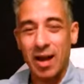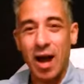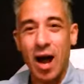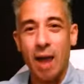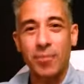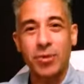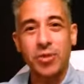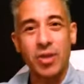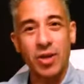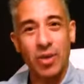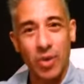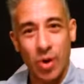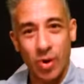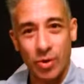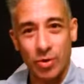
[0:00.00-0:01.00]

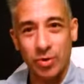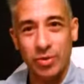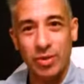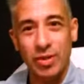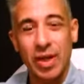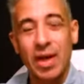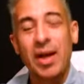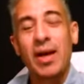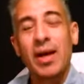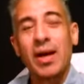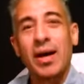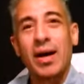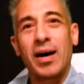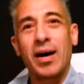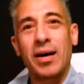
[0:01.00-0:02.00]
accomplishing
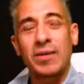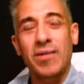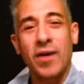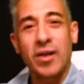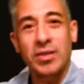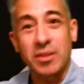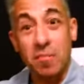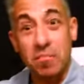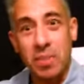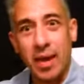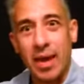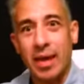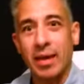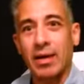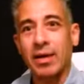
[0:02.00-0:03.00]
goals uh, as far as the
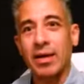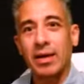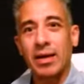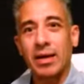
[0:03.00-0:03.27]
big